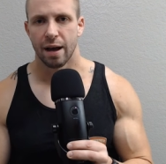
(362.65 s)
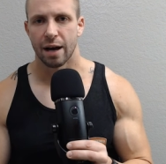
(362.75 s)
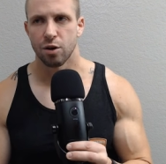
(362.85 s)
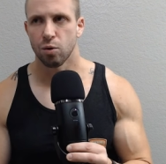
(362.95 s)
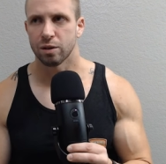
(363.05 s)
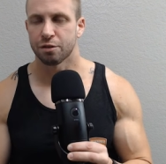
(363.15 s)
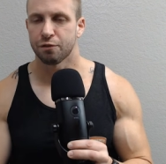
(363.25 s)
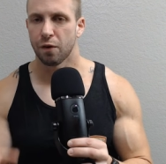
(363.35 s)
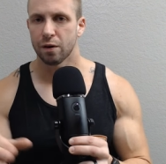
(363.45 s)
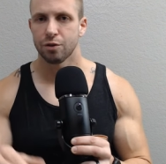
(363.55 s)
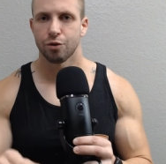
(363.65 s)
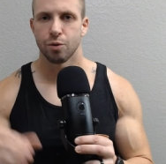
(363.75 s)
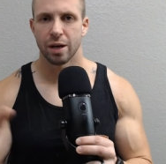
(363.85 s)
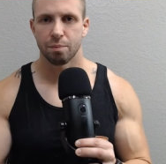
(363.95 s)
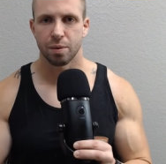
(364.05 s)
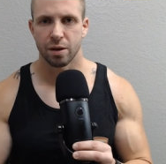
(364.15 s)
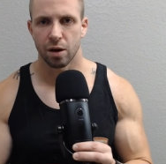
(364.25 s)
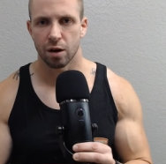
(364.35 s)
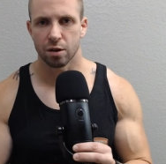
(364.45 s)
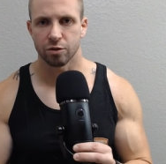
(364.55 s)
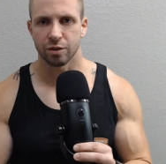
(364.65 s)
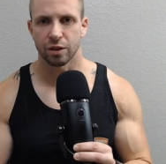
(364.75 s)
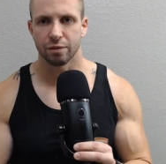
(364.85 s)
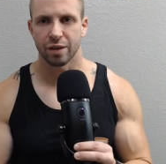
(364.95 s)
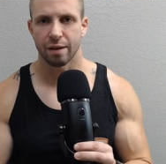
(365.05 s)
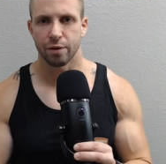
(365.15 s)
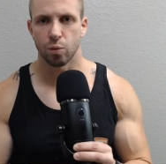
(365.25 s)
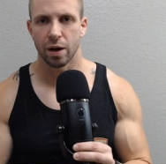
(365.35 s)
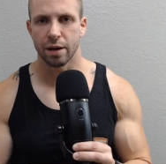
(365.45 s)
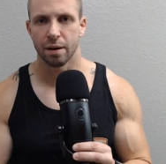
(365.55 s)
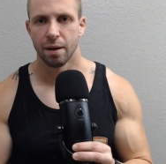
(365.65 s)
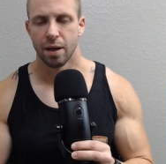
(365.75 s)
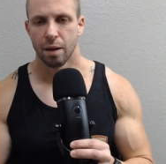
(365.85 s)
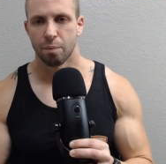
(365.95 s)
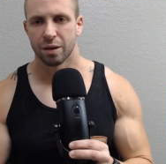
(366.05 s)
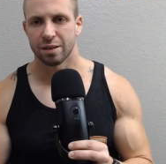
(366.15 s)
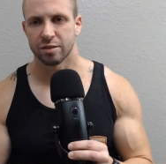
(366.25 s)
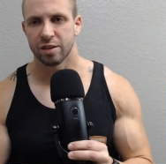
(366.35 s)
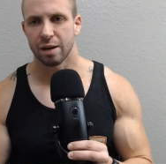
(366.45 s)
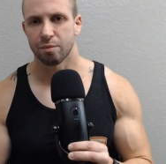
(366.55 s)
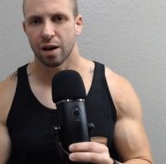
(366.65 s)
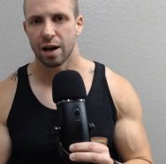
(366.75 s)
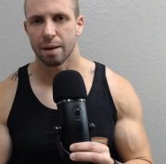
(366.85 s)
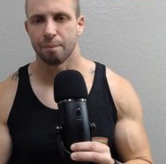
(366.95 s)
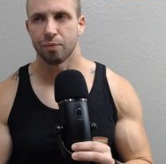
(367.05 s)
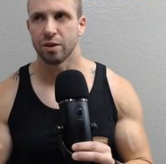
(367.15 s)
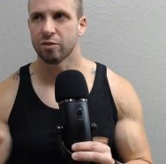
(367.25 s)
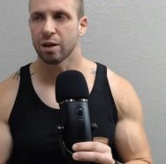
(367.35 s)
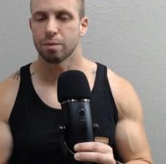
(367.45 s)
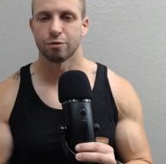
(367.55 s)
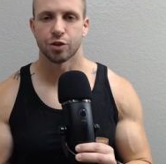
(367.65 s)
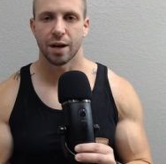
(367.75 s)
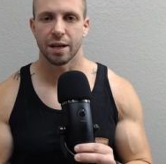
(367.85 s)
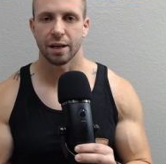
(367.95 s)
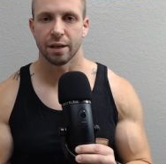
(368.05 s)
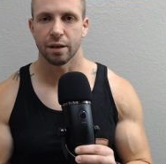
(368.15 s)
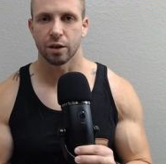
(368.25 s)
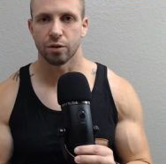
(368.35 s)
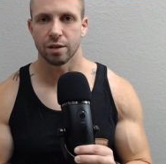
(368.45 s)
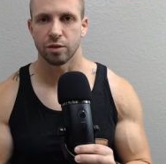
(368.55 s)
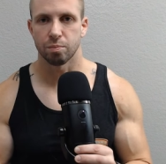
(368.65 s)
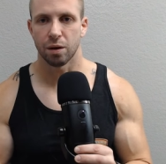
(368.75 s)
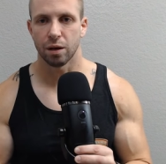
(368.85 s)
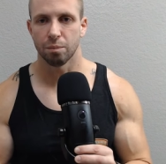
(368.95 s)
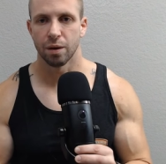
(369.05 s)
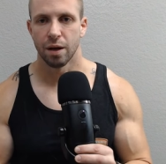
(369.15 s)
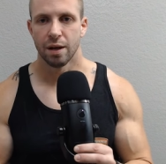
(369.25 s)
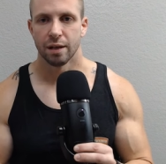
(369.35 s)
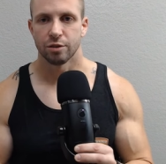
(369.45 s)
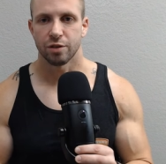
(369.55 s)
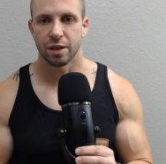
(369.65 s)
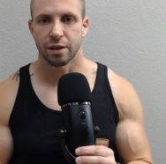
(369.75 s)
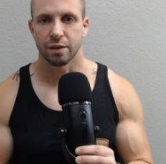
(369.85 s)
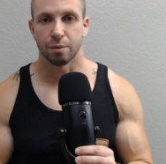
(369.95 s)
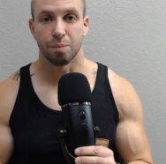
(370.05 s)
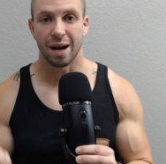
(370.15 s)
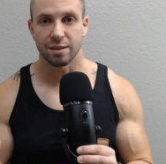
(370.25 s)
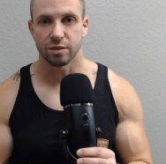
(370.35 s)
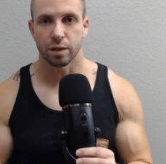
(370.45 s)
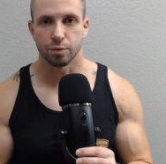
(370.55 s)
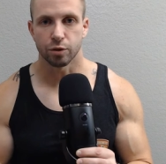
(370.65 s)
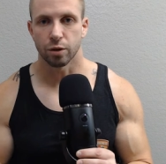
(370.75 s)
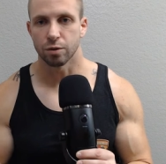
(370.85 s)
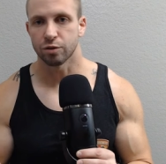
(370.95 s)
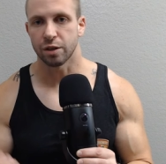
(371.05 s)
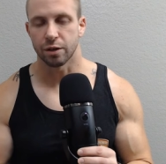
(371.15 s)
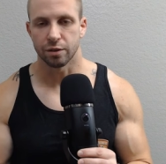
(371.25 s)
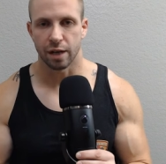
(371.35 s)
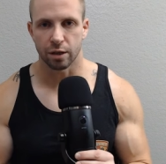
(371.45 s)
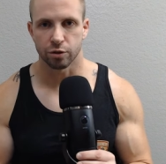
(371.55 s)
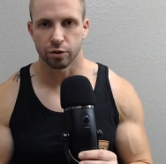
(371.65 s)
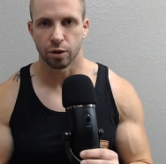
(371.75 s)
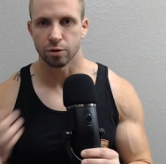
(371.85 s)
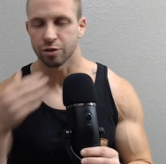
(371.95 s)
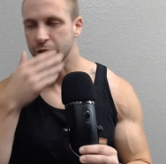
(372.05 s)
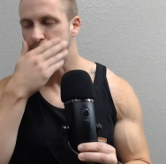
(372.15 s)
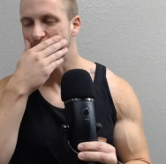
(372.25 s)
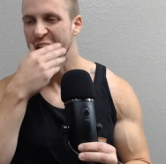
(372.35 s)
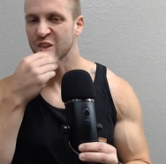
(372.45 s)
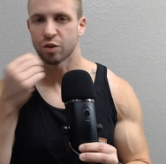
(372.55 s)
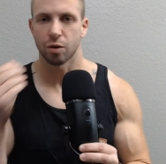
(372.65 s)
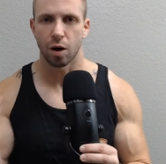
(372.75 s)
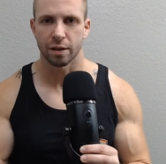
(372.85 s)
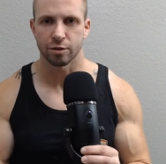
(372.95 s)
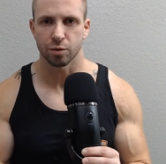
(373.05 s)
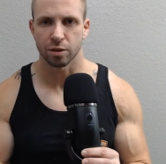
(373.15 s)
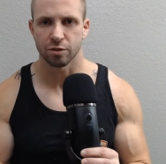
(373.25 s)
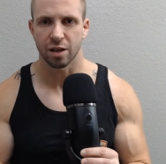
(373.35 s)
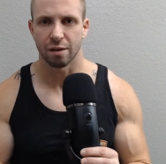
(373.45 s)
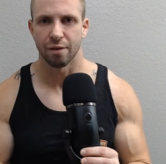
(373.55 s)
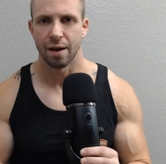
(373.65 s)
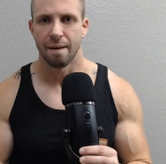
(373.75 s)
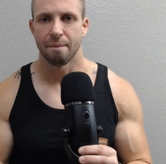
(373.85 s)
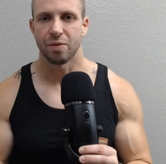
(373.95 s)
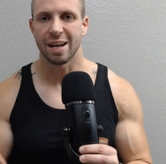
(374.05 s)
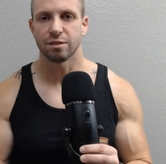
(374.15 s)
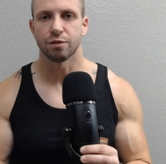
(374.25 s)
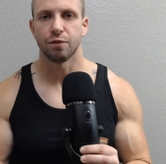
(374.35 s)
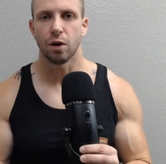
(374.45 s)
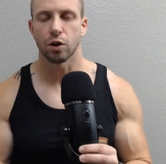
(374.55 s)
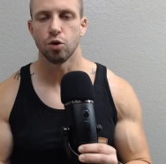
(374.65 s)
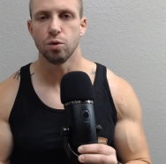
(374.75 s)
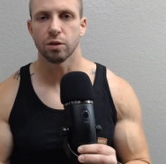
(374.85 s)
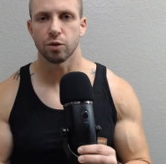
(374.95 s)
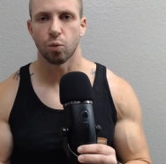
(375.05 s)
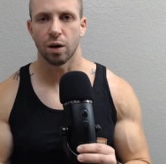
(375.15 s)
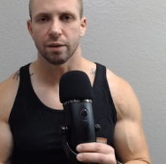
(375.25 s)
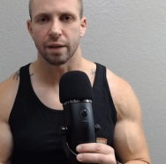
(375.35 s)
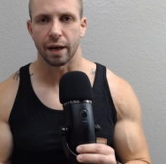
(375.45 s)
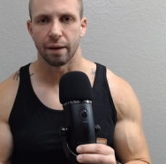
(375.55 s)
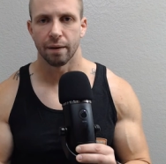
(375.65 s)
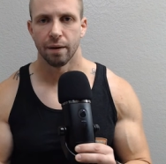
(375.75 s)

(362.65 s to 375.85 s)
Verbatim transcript: I know it's fun to hit P Rs and lift heavy weight, but at the same time, this type of training, getting a crazy pump, seeing your biceps grow, seeing your delts grow, seeing your pecs grow, all this sort of stuff, that's fun. Who doesn't want that?